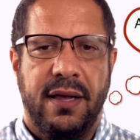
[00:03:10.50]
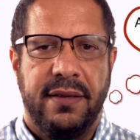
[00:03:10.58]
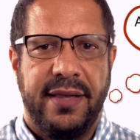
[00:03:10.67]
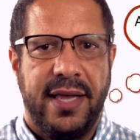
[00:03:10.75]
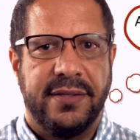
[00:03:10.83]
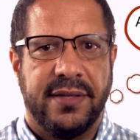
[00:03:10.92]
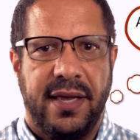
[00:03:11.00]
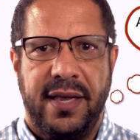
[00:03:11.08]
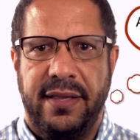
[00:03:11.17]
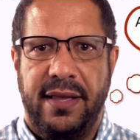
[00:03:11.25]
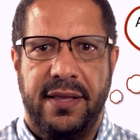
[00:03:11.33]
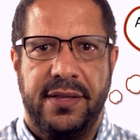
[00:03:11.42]
days
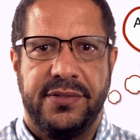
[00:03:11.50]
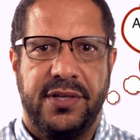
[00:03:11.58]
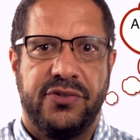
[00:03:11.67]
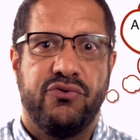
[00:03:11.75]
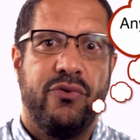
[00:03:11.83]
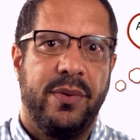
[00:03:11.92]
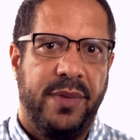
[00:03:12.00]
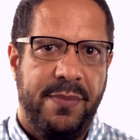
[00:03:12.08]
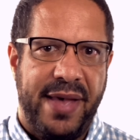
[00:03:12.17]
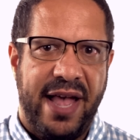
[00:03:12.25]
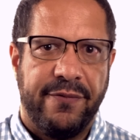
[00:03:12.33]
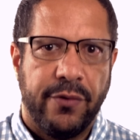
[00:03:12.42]
late is extremely
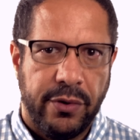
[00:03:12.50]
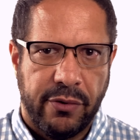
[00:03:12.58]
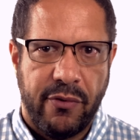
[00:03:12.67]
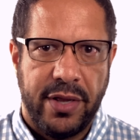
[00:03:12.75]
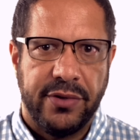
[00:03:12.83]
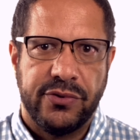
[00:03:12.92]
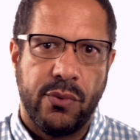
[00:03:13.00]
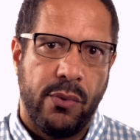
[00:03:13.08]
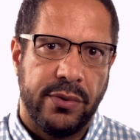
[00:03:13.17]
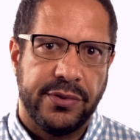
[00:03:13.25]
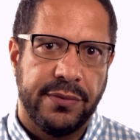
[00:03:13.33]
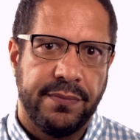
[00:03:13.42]
bad for your credit
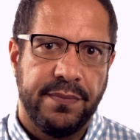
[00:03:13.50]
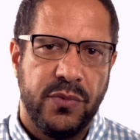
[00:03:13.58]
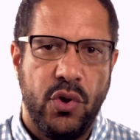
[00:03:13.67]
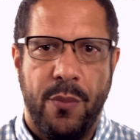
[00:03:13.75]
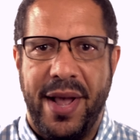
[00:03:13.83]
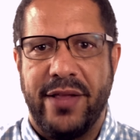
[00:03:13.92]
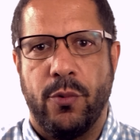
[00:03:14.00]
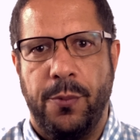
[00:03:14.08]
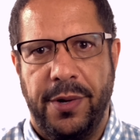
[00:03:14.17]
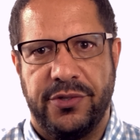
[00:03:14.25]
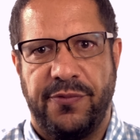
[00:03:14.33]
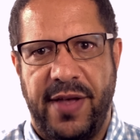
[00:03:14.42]
scores, no matter
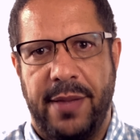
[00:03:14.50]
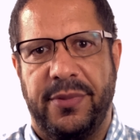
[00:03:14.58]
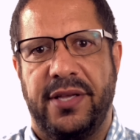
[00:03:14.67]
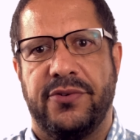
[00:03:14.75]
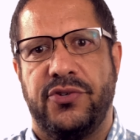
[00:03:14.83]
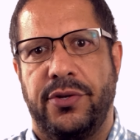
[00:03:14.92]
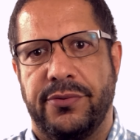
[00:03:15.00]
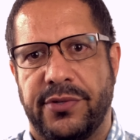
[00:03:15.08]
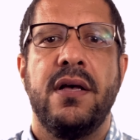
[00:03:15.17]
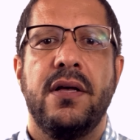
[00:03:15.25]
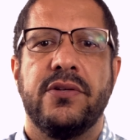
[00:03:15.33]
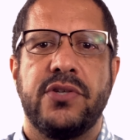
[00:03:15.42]
which family is used.
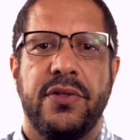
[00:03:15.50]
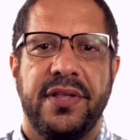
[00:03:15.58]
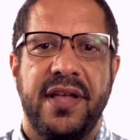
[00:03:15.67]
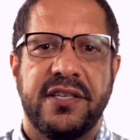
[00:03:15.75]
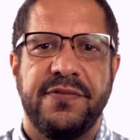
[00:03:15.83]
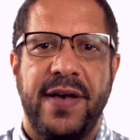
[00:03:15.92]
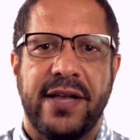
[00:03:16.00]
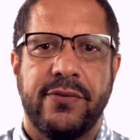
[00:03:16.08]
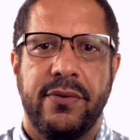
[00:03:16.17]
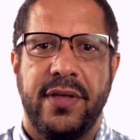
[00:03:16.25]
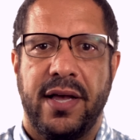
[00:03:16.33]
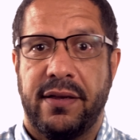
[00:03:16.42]
So the next factor
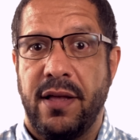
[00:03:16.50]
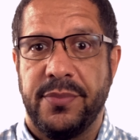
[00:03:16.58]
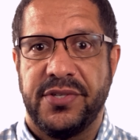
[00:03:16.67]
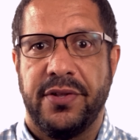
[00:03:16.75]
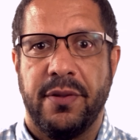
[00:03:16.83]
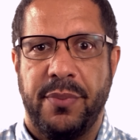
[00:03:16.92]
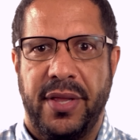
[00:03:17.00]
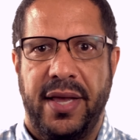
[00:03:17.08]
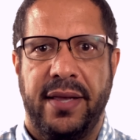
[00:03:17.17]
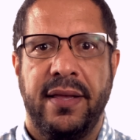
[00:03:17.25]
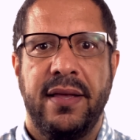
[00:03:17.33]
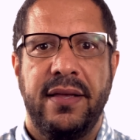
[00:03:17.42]
that comes into
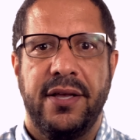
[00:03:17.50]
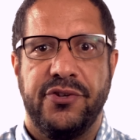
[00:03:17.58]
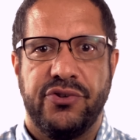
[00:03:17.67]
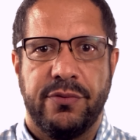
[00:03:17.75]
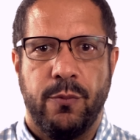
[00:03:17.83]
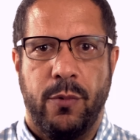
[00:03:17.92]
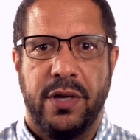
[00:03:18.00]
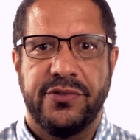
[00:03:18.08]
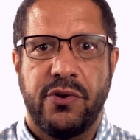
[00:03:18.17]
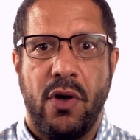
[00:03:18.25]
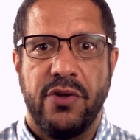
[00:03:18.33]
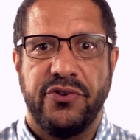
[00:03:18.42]
play is what's
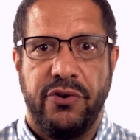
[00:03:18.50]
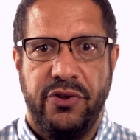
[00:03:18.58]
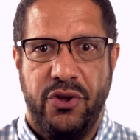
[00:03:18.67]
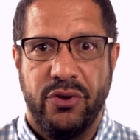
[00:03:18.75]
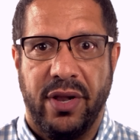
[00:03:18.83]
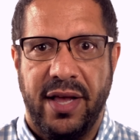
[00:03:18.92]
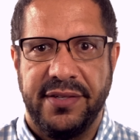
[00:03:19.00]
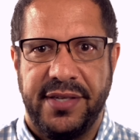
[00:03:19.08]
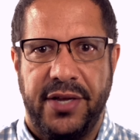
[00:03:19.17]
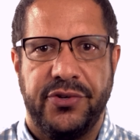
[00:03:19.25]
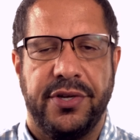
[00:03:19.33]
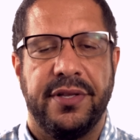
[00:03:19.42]
called your
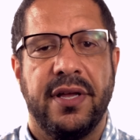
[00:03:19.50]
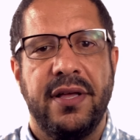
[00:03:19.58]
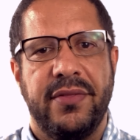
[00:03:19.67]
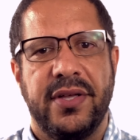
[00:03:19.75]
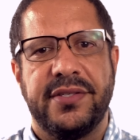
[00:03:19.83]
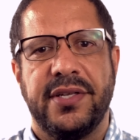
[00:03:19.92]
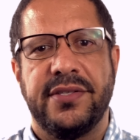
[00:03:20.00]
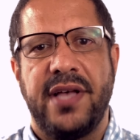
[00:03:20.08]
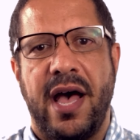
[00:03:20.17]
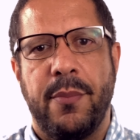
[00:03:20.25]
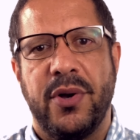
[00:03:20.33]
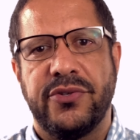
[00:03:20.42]
utilization. This is
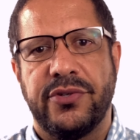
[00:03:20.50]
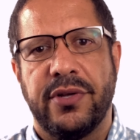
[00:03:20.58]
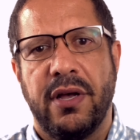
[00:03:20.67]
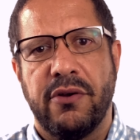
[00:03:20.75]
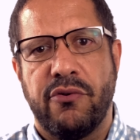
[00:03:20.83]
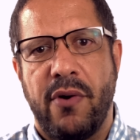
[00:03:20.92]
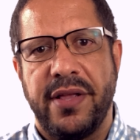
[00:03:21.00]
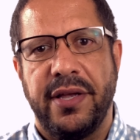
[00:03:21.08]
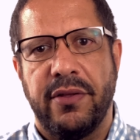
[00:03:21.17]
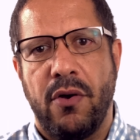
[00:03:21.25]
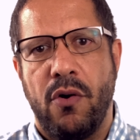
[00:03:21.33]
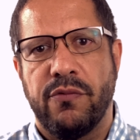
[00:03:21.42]
how much credit
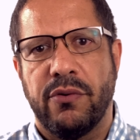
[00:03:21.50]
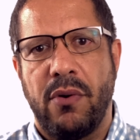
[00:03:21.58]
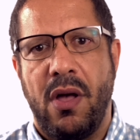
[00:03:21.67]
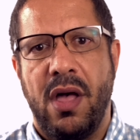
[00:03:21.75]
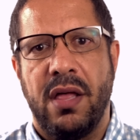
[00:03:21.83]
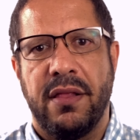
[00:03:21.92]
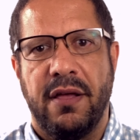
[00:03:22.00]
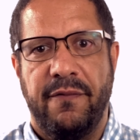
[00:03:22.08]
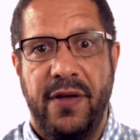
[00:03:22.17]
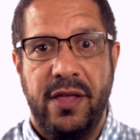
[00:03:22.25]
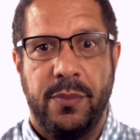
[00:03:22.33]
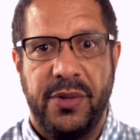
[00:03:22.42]
overall
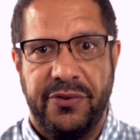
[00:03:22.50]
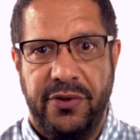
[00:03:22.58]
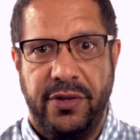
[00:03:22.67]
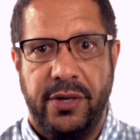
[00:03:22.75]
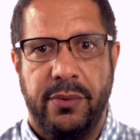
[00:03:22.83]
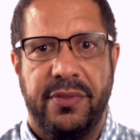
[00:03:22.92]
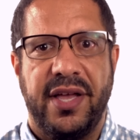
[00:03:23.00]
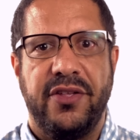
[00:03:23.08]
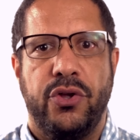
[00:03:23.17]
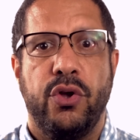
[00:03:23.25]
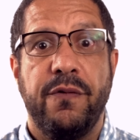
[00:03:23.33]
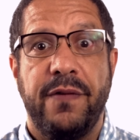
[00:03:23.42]
available to you that
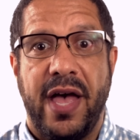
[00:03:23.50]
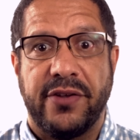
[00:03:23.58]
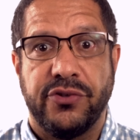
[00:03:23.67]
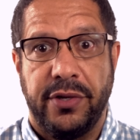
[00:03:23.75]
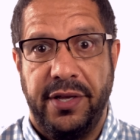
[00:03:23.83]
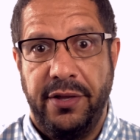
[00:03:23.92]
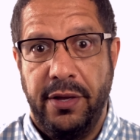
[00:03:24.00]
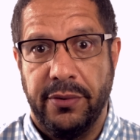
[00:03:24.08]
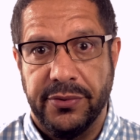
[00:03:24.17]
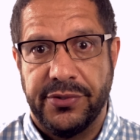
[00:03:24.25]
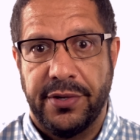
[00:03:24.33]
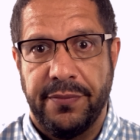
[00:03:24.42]
you've actually used.